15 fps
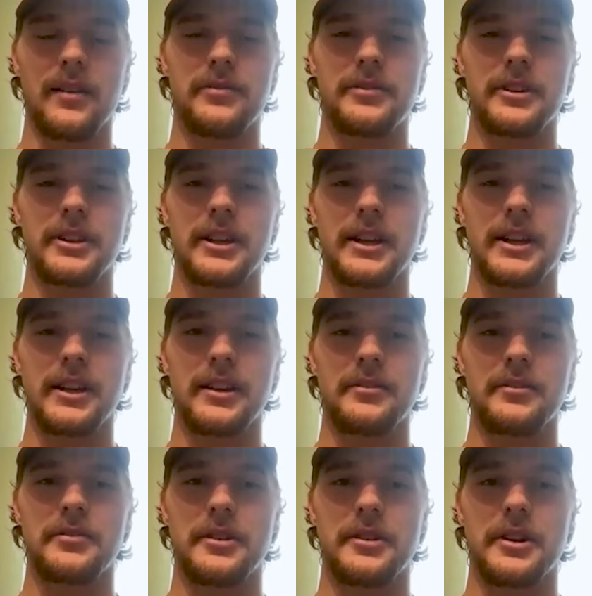I feel
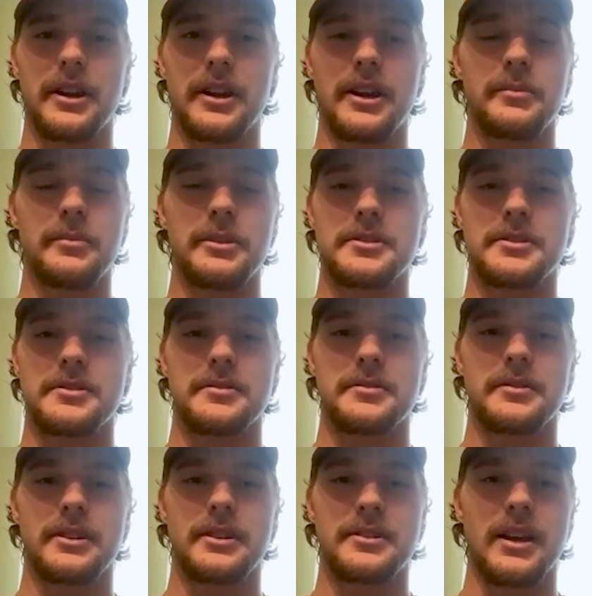like for him it's
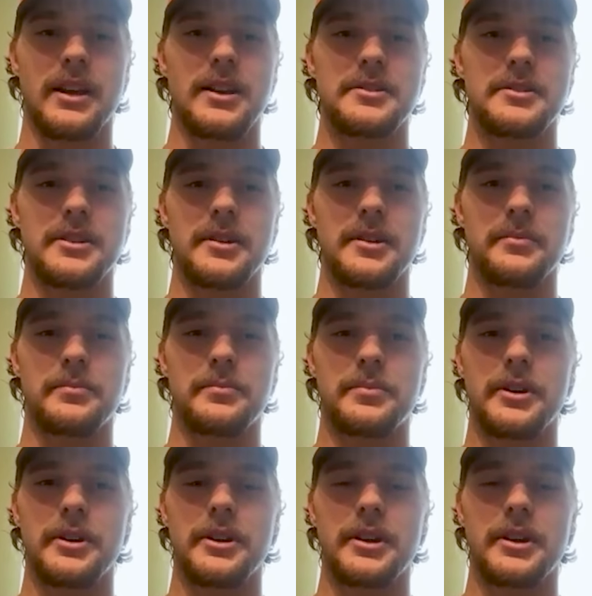it's honestly a
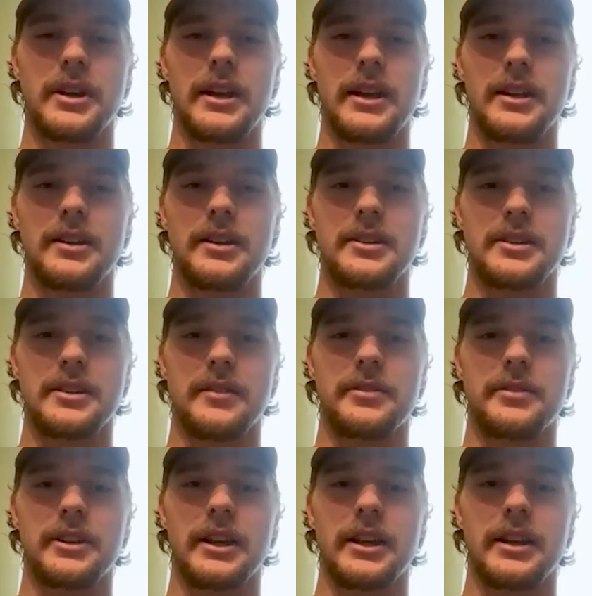pretty good idea because I
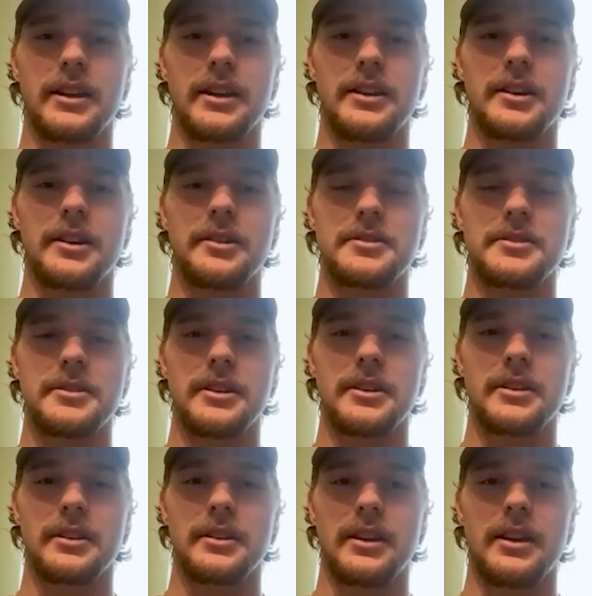feel like he knows that
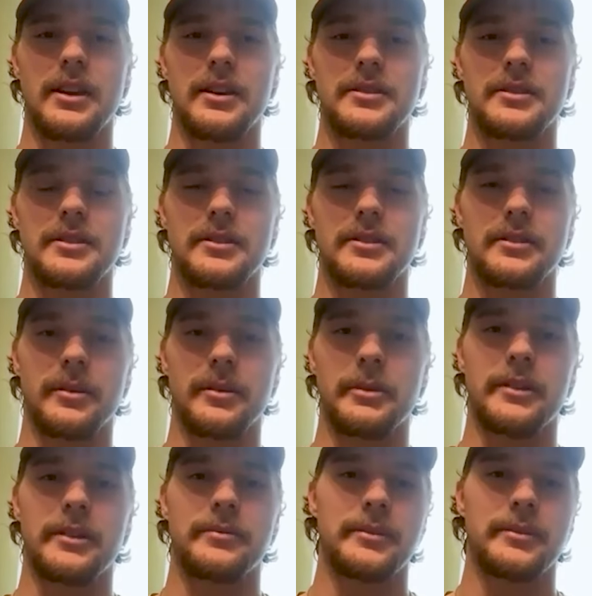he doesn't. I
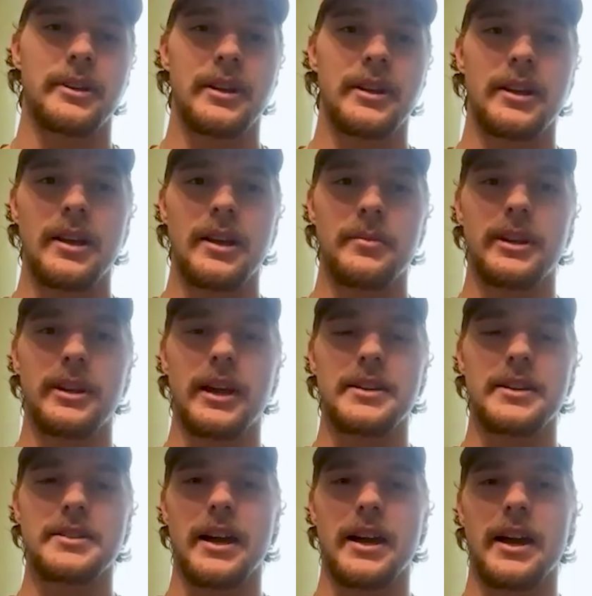mean, be
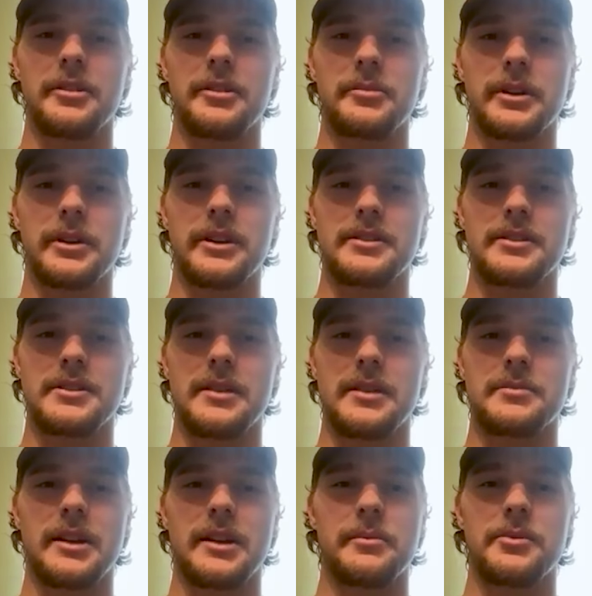nice to have it, but at the same
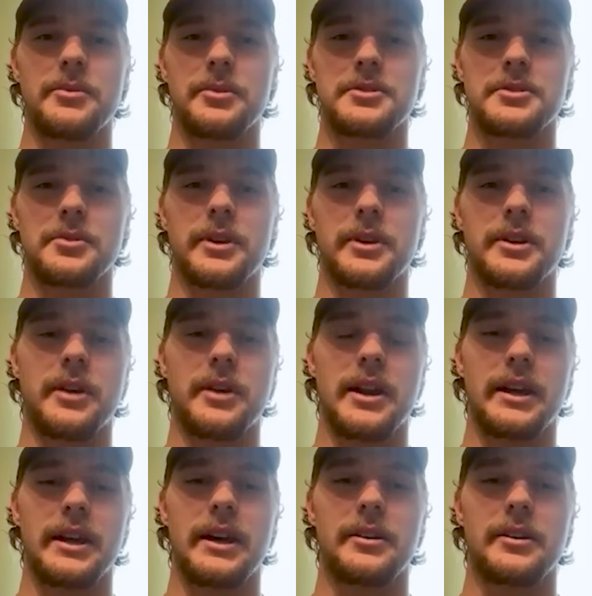time, he wants to win right
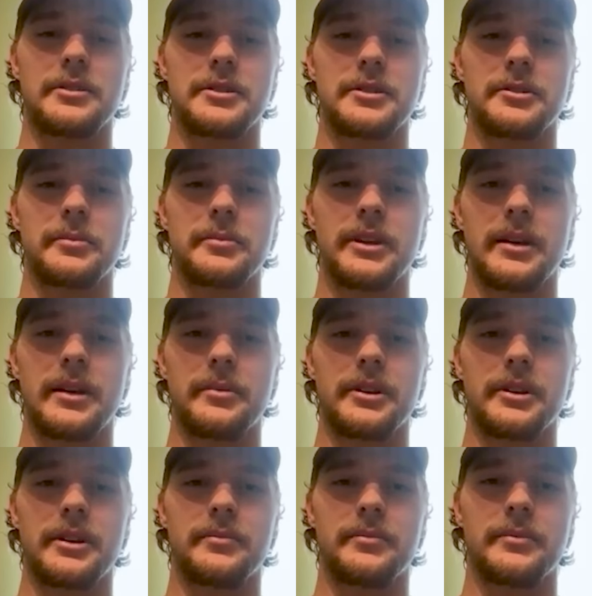now. Right. So being able
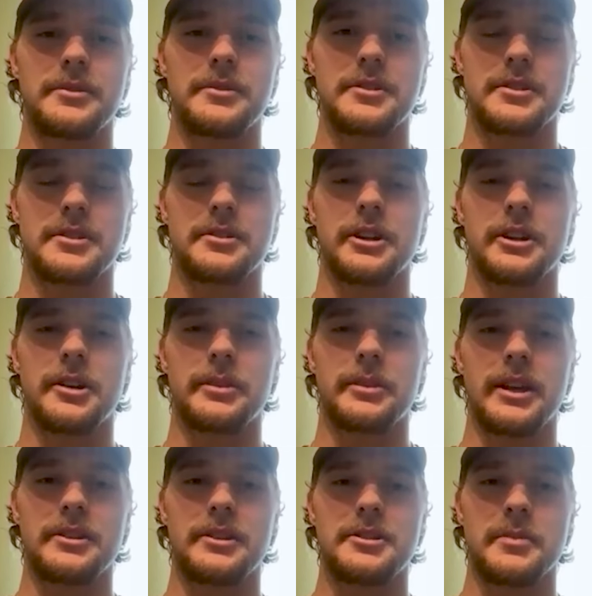to just clear up
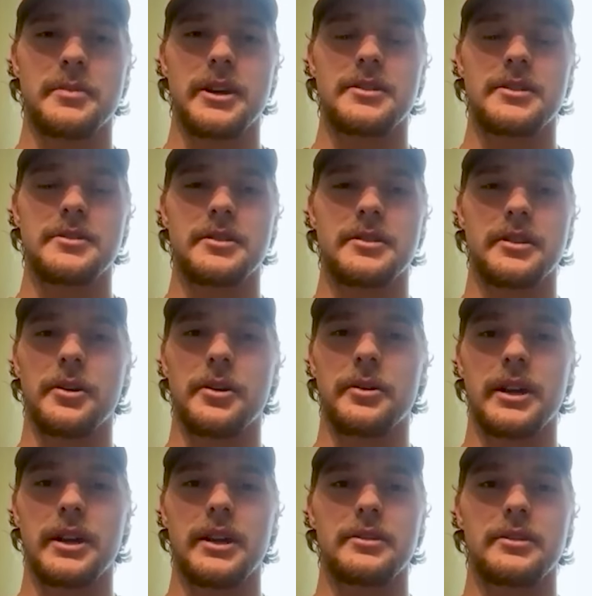that space to go
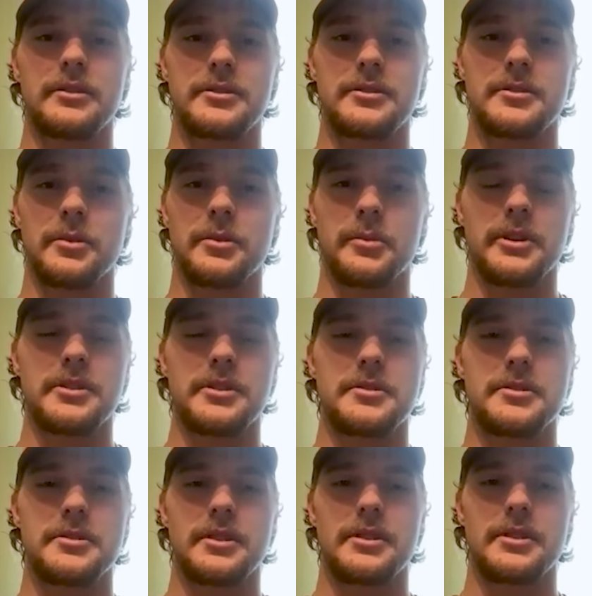get some more
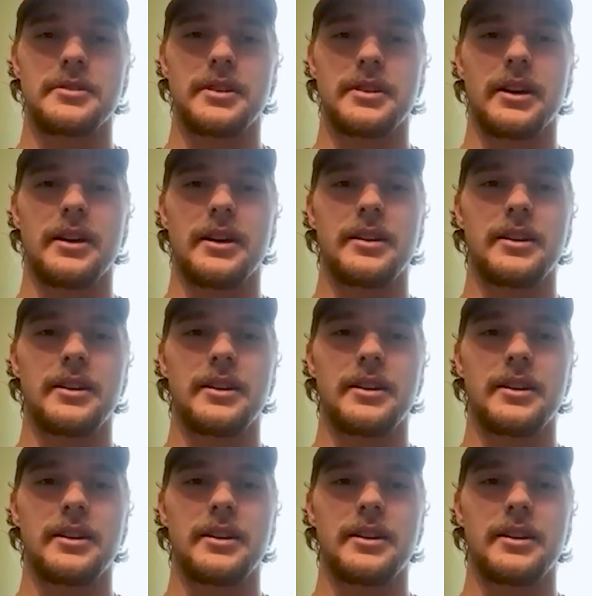pitchers, he's uh,